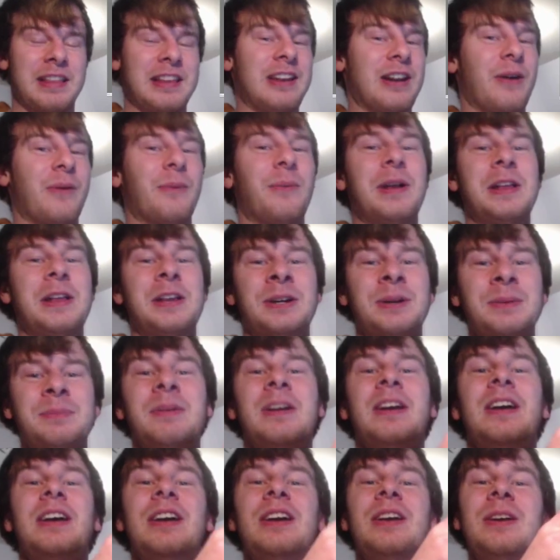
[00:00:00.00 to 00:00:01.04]
You know, when you're
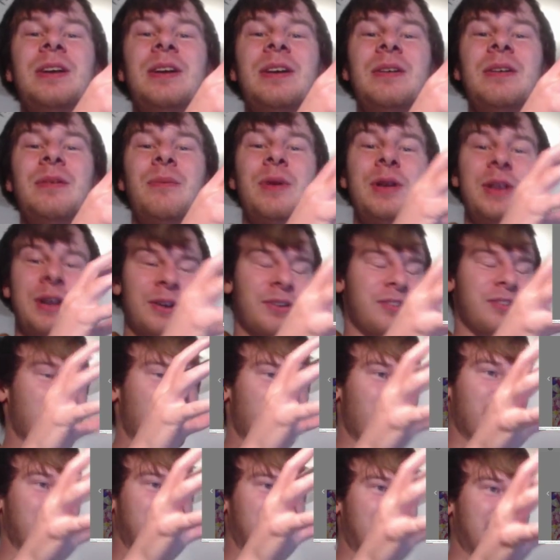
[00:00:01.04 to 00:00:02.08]
when you're
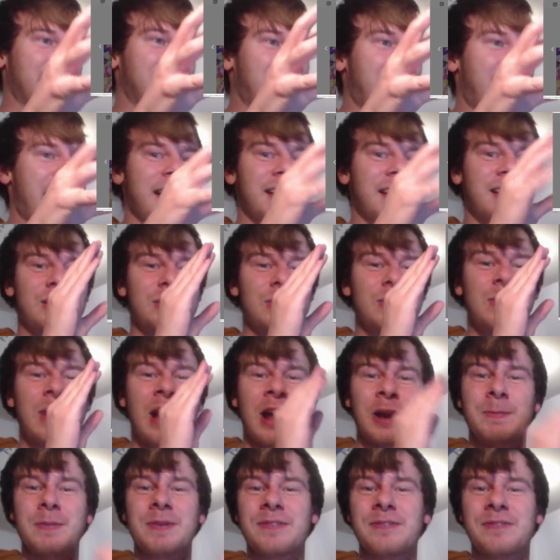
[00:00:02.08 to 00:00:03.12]
someone like that, you got
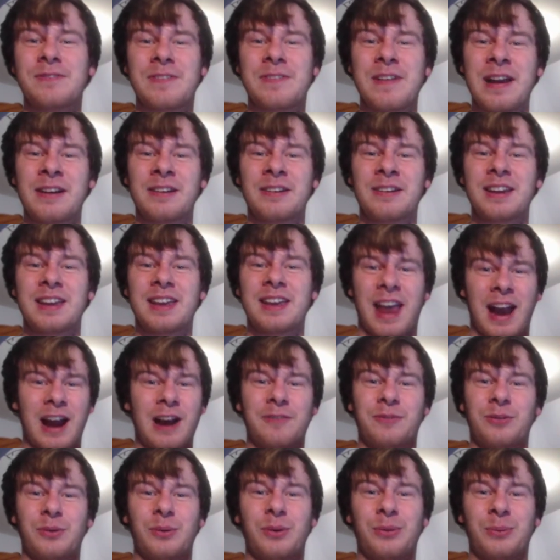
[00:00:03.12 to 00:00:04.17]
to be very
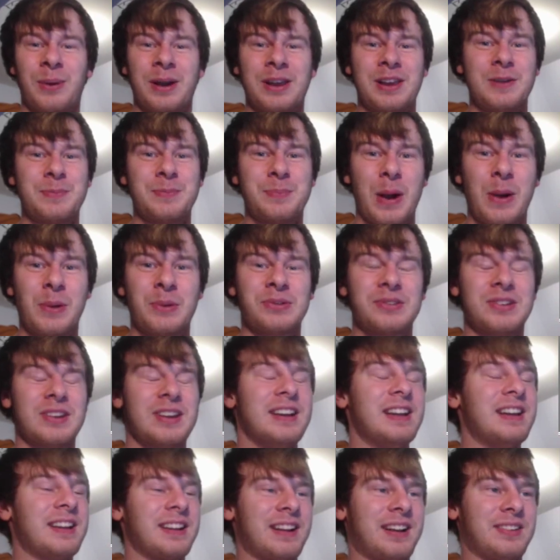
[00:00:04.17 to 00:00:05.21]
careful with what you post
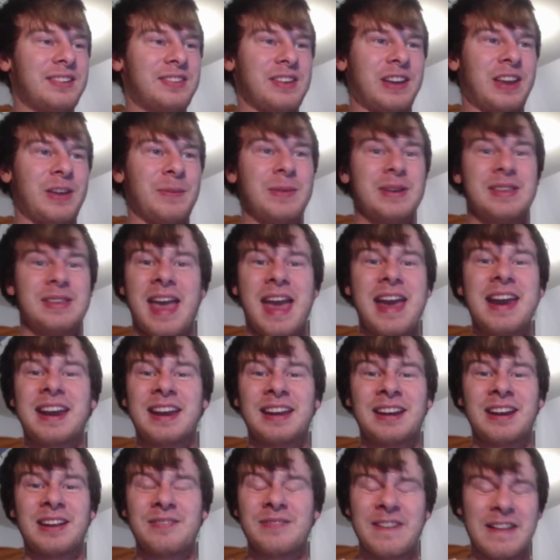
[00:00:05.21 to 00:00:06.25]
because it can be
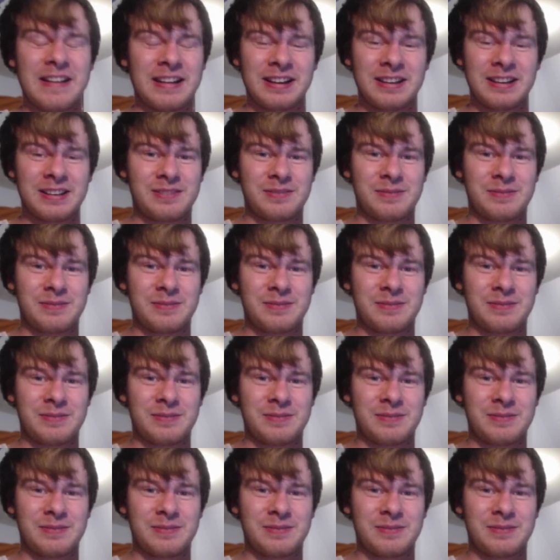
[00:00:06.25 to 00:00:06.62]
taken in very,